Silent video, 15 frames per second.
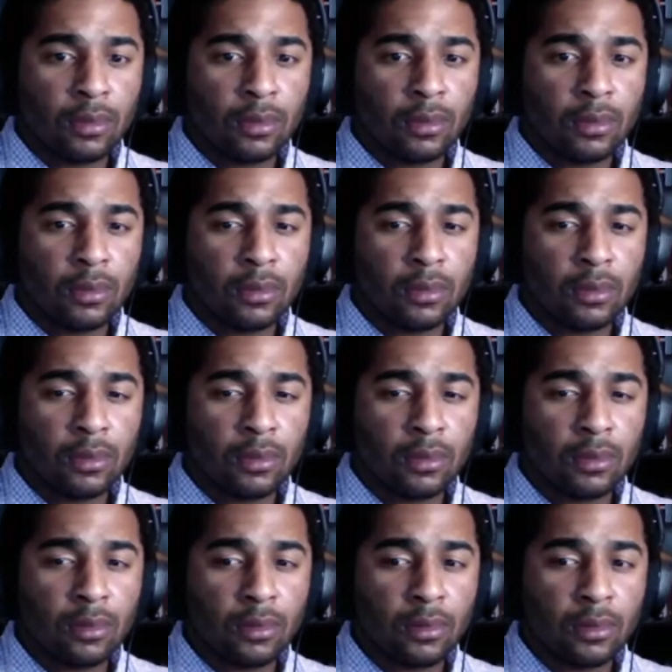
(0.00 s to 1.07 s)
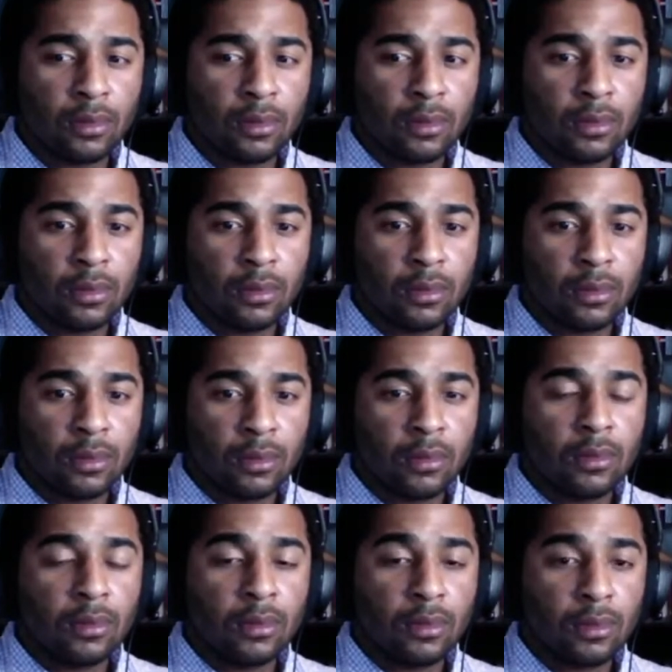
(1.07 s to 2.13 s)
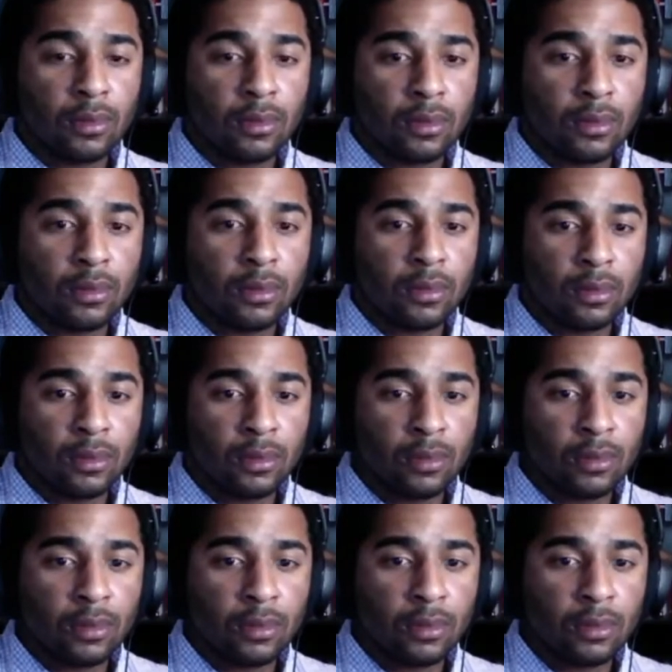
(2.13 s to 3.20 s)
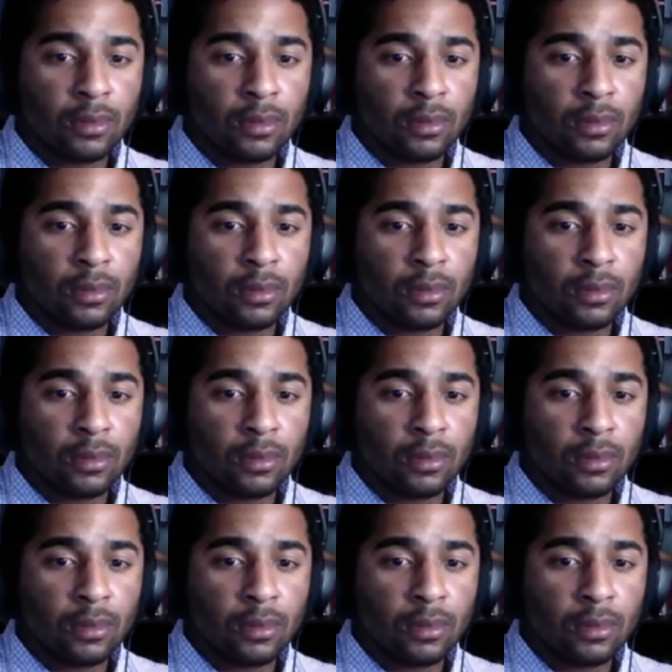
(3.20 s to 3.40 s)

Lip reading: (not speaking)